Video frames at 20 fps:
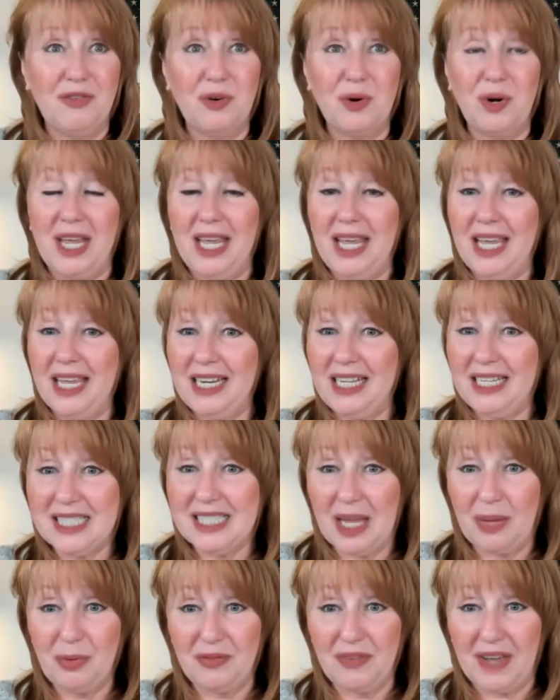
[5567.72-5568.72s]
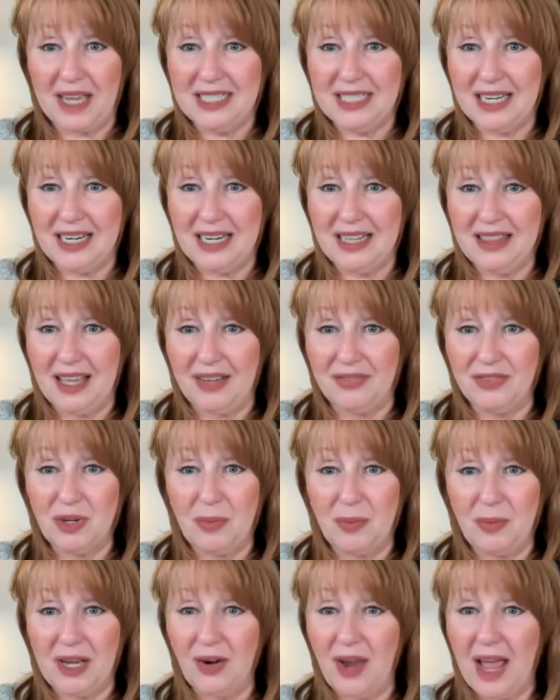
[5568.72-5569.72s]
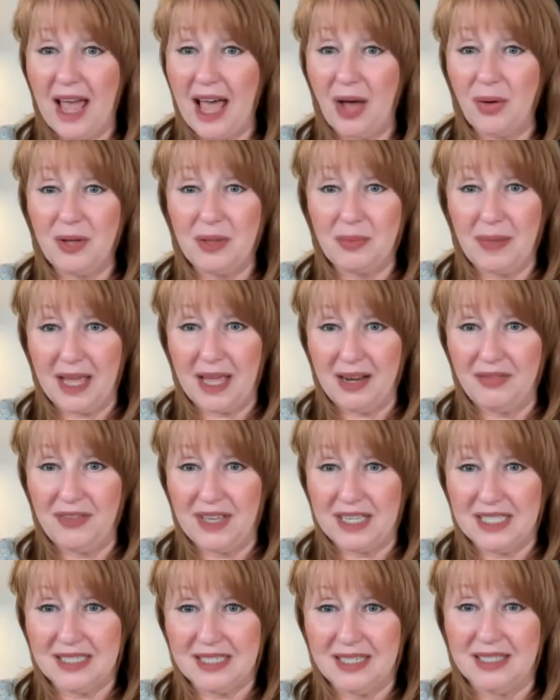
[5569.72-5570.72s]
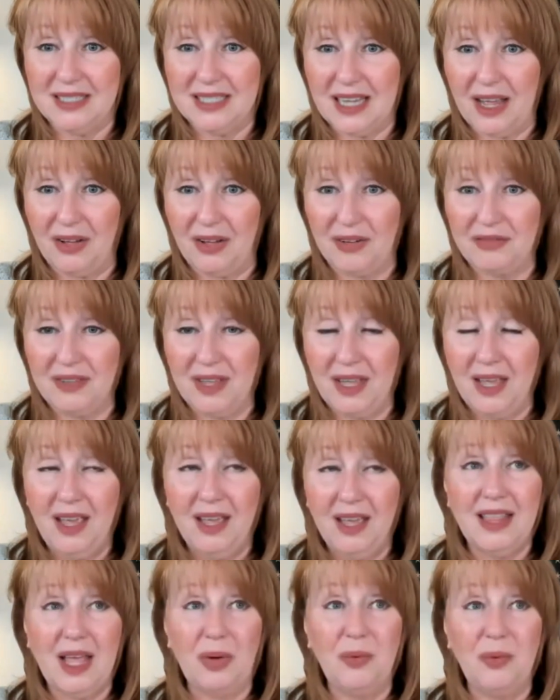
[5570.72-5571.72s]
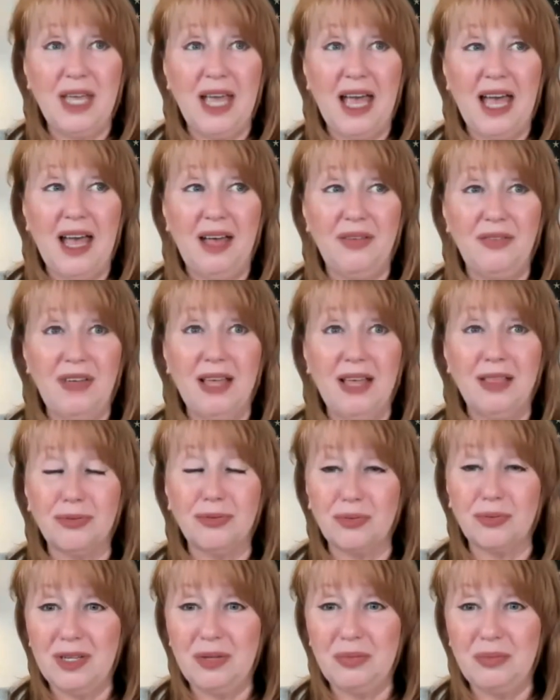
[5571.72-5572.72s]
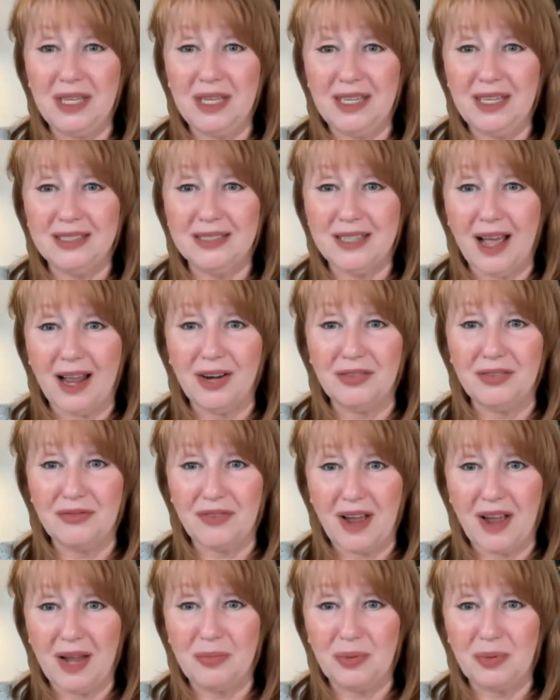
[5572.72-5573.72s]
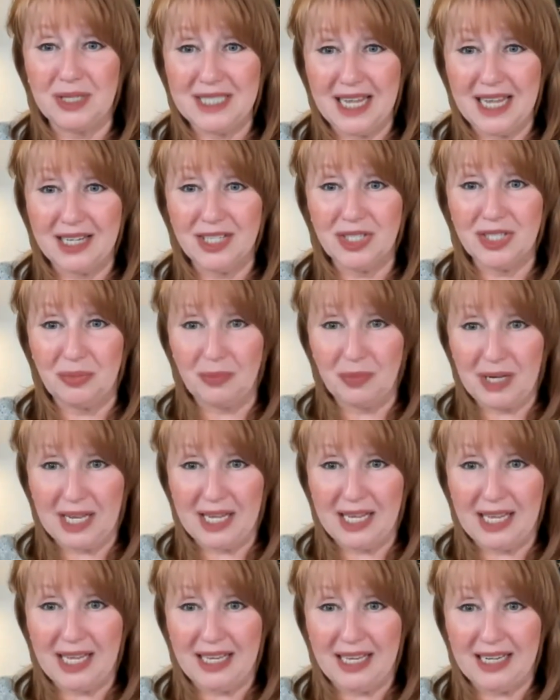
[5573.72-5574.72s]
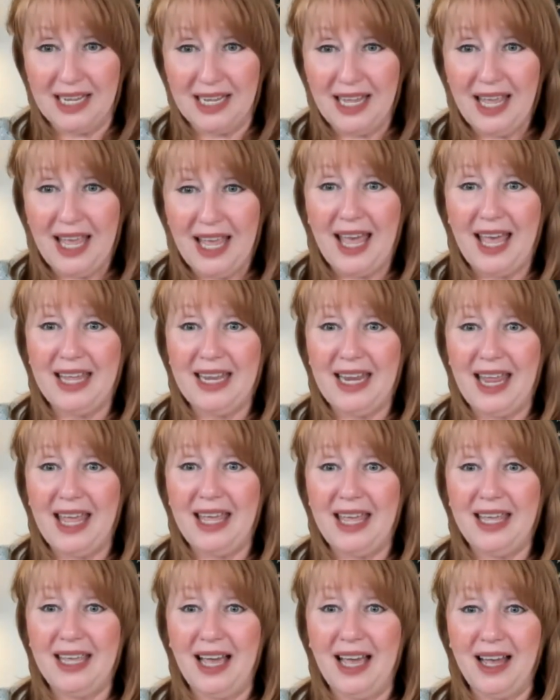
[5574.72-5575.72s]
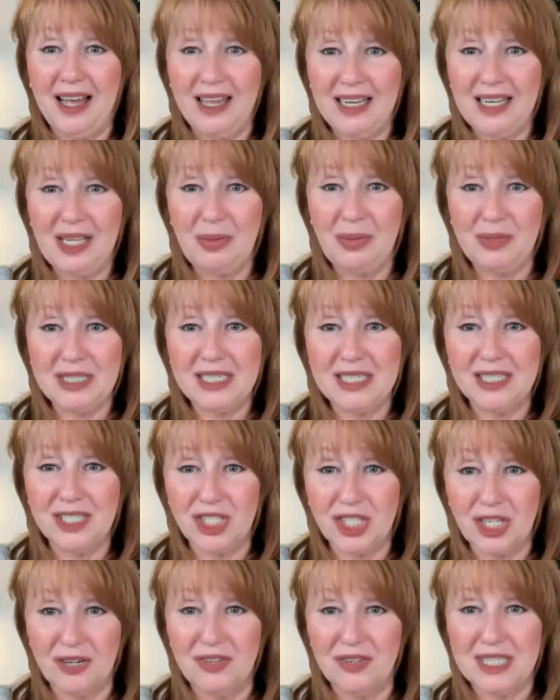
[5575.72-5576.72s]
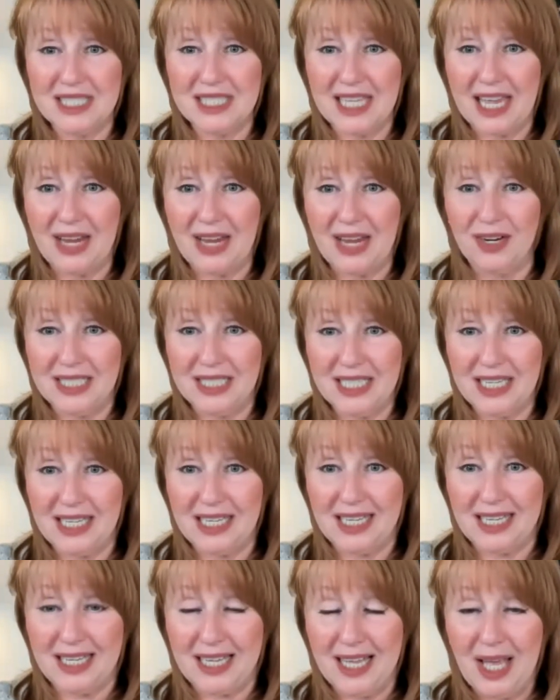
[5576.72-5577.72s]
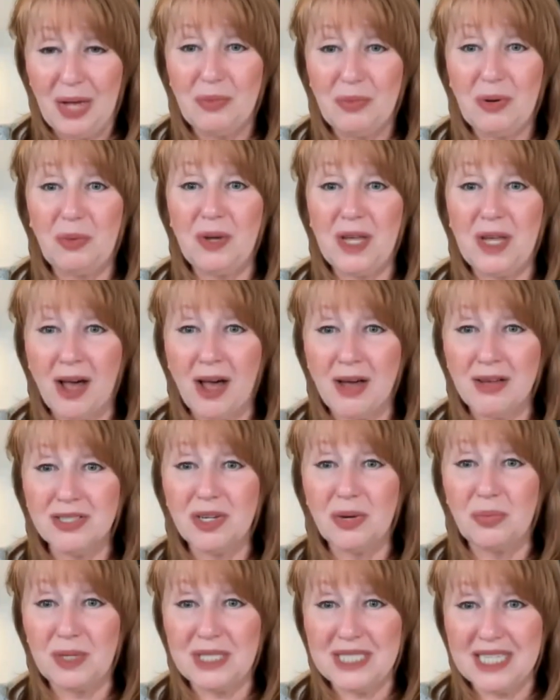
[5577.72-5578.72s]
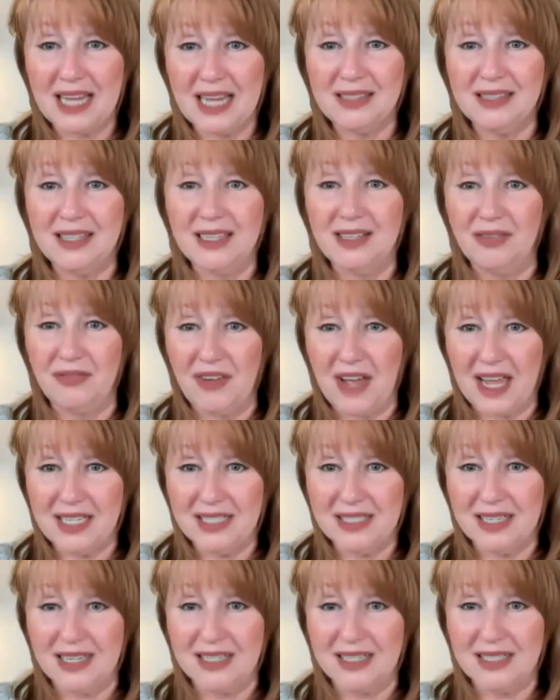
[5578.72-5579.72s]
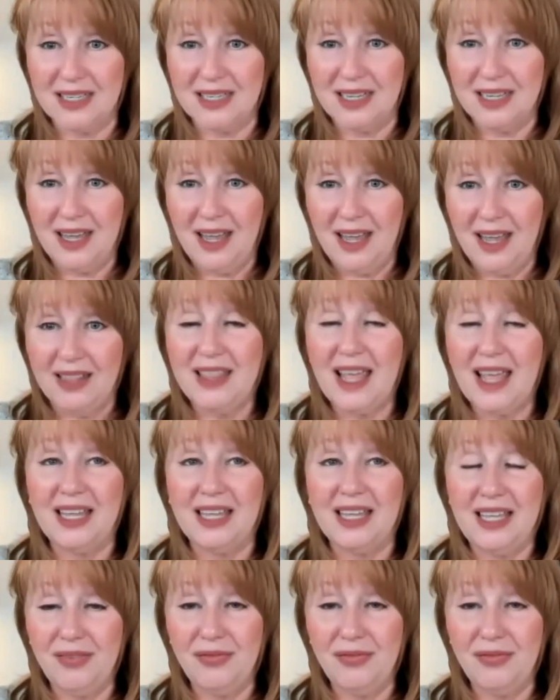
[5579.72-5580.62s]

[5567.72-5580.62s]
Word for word: for any type of identity theft, no matter how it manifests itself. That we have a $3 million fraud protection plan and a unlimited service guarantee, but we also protect the devices that